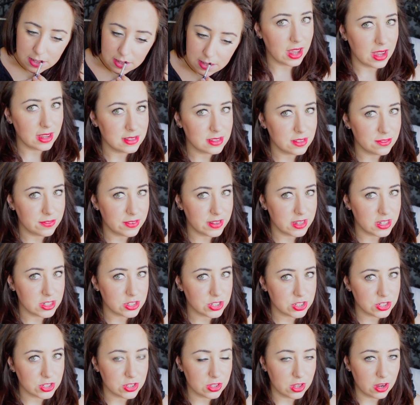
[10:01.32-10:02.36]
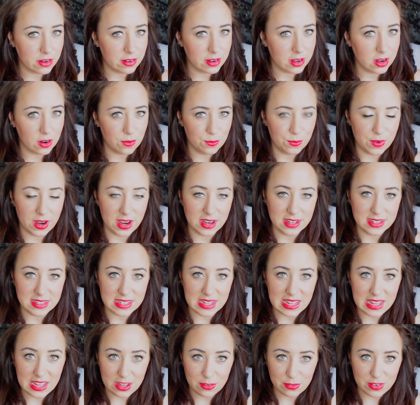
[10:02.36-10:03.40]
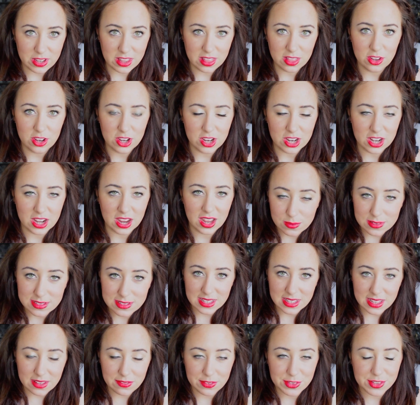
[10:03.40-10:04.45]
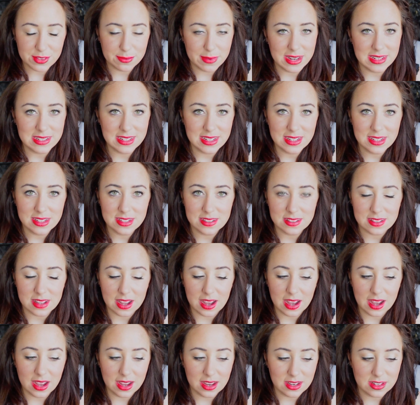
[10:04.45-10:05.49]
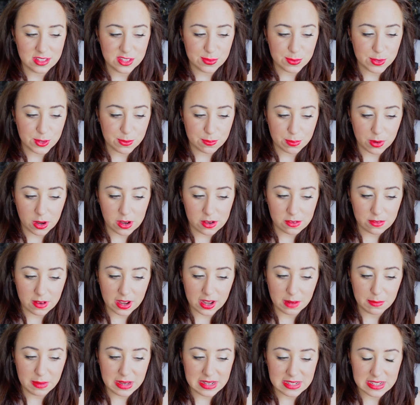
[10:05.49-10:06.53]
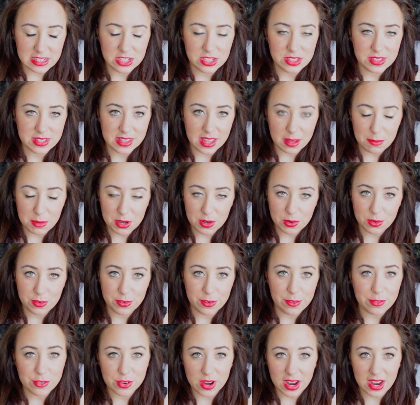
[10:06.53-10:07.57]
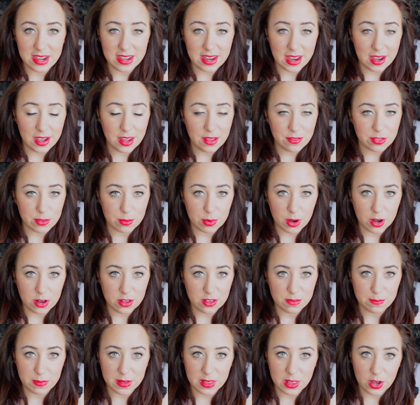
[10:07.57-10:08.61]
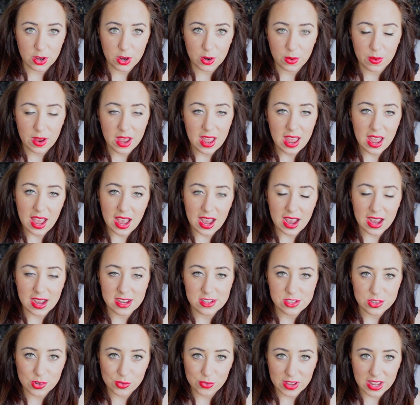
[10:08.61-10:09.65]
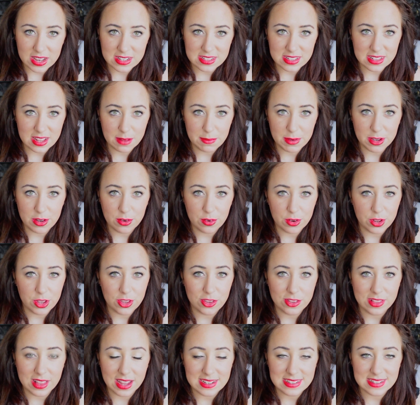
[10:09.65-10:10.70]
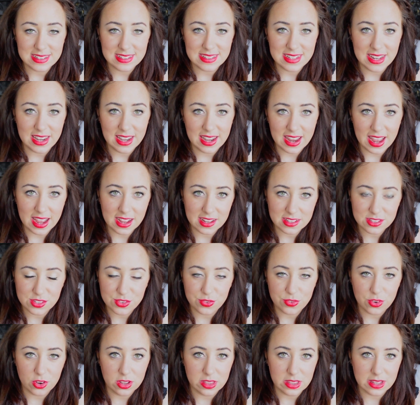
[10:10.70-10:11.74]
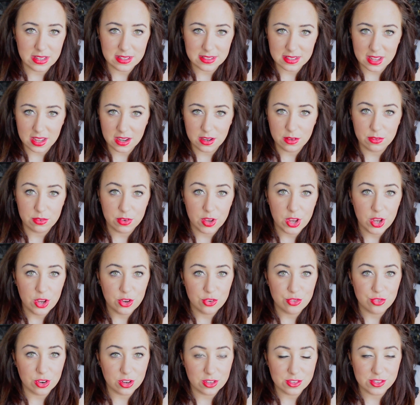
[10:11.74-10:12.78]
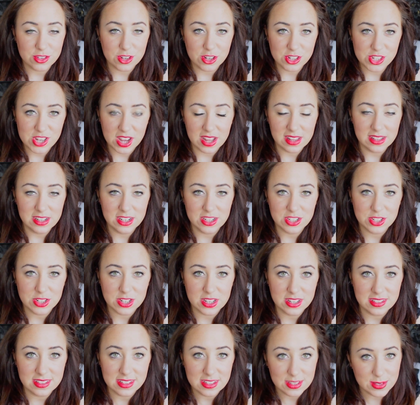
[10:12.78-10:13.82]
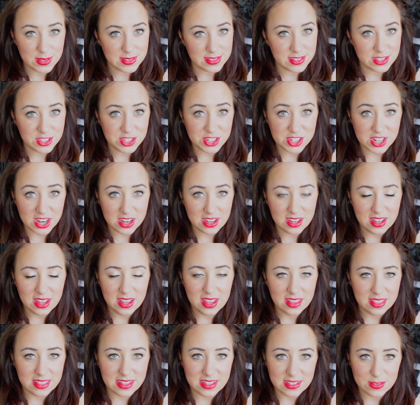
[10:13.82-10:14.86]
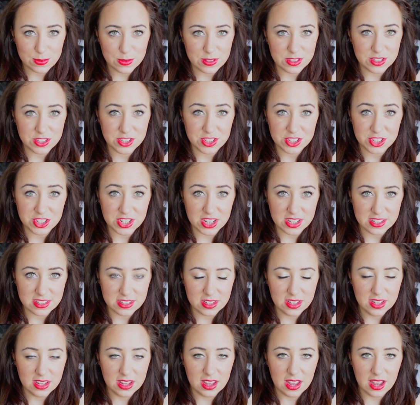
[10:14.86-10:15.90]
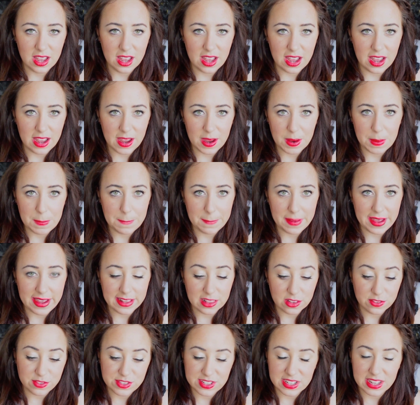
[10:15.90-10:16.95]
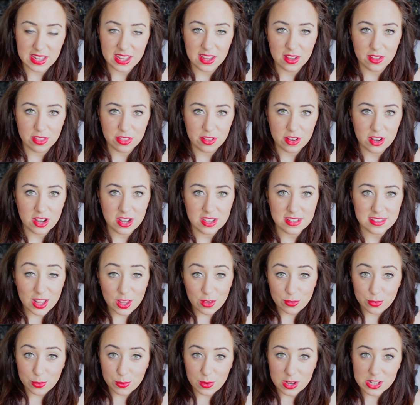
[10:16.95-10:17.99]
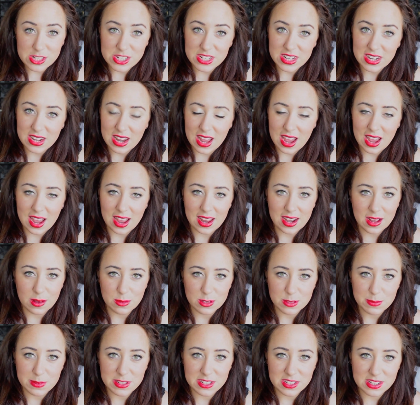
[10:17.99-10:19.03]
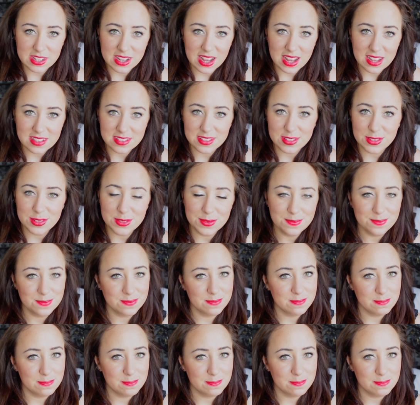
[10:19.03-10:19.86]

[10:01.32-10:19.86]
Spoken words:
That is the finished Lauren Conrad evening look. gave you some ideas and some good product recommendations. Let me know if you've tried any of the products below, and don't forget to let me know who you'd like to see next for this kind of drugstore challenge, because this was a suggestion. I'd love to hear your thoughts. Thank you for watching, and I will speak to you guys soon.